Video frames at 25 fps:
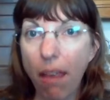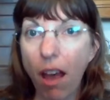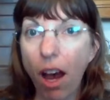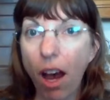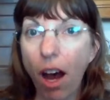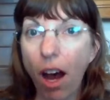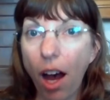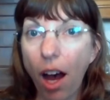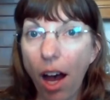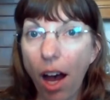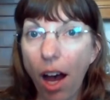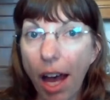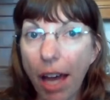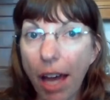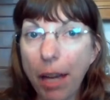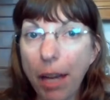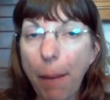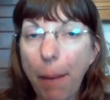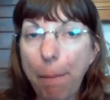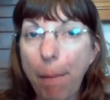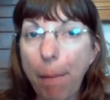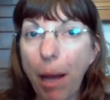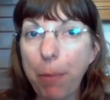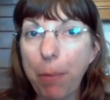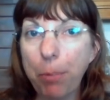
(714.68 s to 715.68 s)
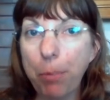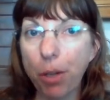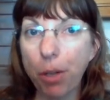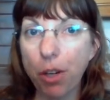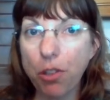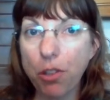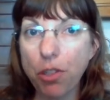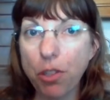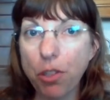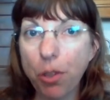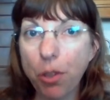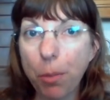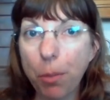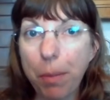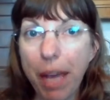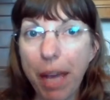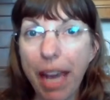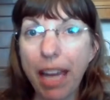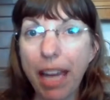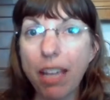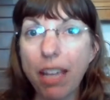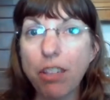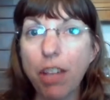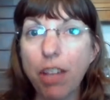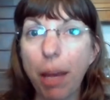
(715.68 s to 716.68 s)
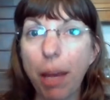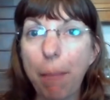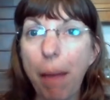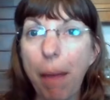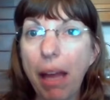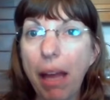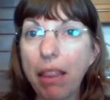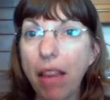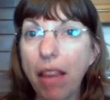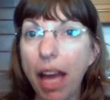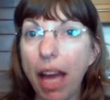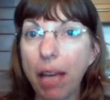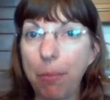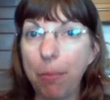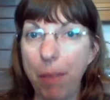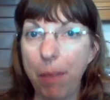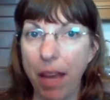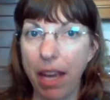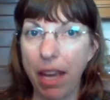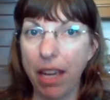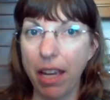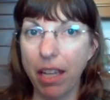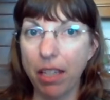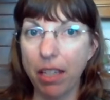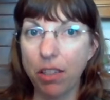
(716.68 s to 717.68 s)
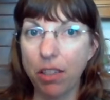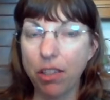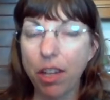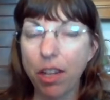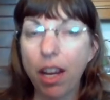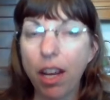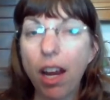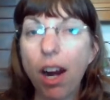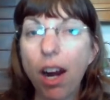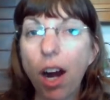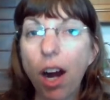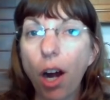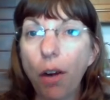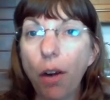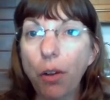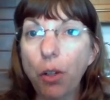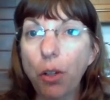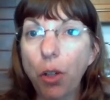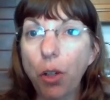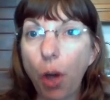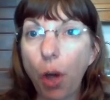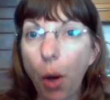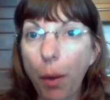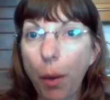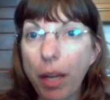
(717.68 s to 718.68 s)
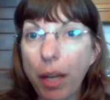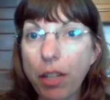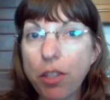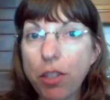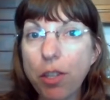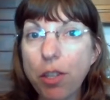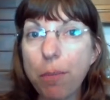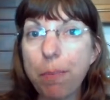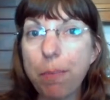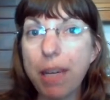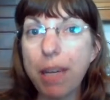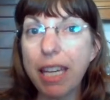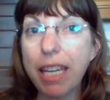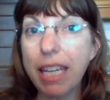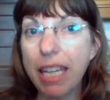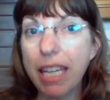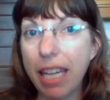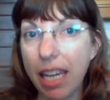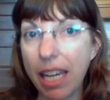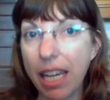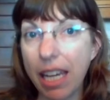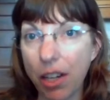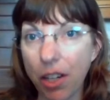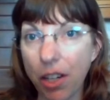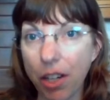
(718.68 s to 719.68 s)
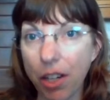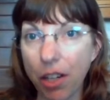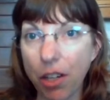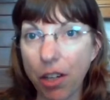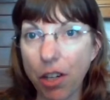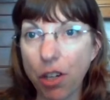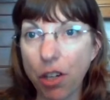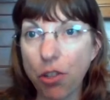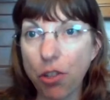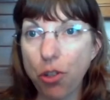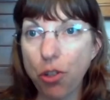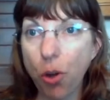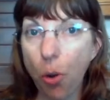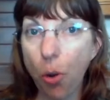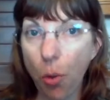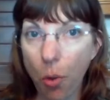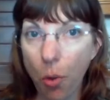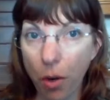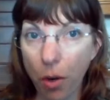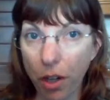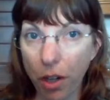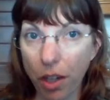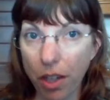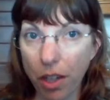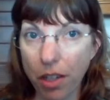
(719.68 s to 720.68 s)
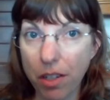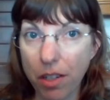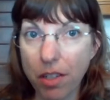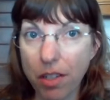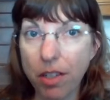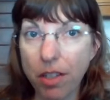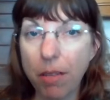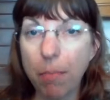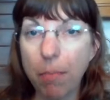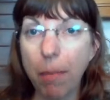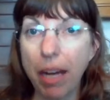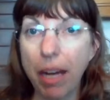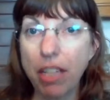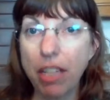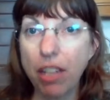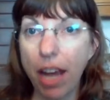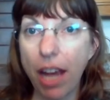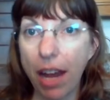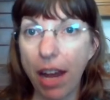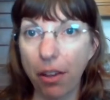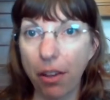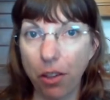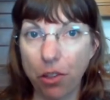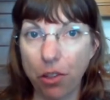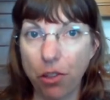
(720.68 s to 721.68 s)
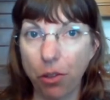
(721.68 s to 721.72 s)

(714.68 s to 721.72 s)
on my personal page and my like page are going to be geared towards my challenge